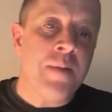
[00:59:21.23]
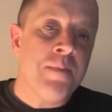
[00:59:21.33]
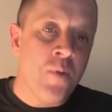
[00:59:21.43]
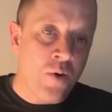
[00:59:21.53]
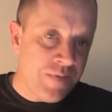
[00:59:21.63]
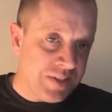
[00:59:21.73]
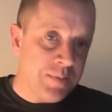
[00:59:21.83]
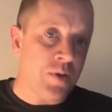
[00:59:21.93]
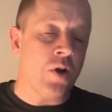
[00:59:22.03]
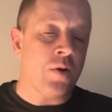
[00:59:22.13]
more
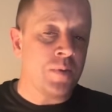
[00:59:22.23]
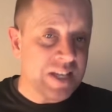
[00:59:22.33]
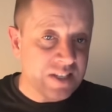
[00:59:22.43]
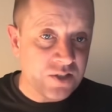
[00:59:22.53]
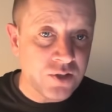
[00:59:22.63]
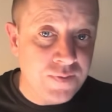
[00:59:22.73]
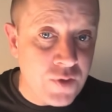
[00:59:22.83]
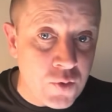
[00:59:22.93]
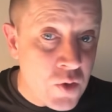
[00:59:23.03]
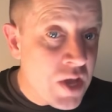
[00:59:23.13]
visible or easier to
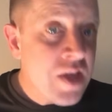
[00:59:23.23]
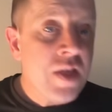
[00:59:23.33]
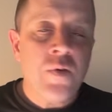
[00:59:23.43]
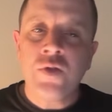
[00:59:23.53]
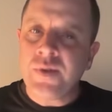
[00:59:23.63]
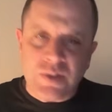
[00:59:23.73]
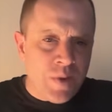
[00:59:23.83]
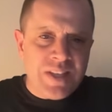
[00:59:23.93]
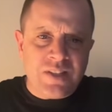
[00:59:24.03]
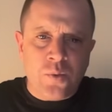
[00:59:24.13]
view. The reason why
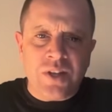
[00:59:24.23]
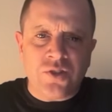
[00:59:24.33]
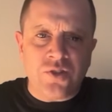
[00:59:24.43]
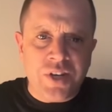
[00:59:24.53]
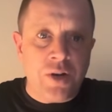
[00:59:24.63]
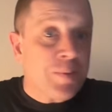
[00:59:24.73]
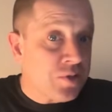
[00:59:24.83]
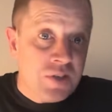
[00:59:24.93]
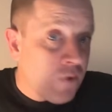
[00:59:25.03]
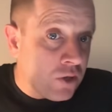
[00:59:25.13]
these questions are here, because
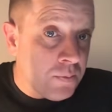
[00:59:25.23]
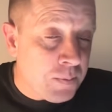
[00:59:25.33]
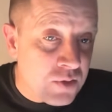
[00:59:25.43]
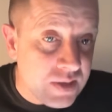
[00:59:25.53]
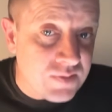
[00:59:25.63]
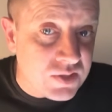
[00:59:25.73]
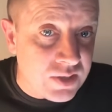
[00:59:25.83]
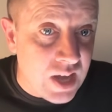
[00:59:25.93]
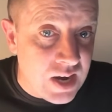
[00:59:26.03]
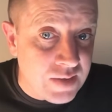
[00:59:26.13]
they've all come up in your leaving cert,
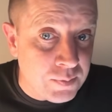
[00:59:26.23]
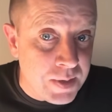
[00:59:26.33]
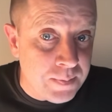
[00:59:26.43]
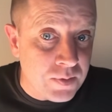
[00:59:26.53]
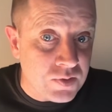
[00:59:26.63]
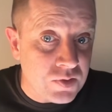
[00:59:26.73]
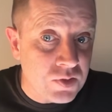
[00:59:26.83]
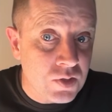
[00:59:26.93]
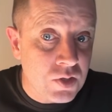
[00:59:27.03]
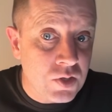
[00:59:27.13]
high level papers.
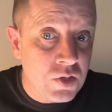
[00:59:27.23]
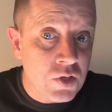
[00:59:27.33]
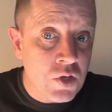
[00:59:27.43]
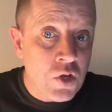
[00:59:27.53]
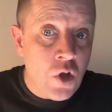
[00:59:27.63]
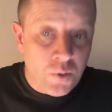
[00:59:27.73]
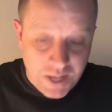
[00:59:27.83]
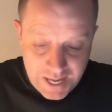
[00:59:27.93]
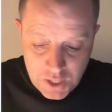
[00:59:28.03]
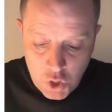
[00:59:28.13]

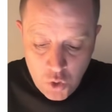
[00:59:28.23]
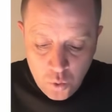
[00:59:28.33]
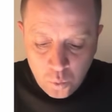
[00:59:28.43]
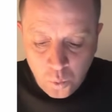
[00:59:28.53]
Okay? Which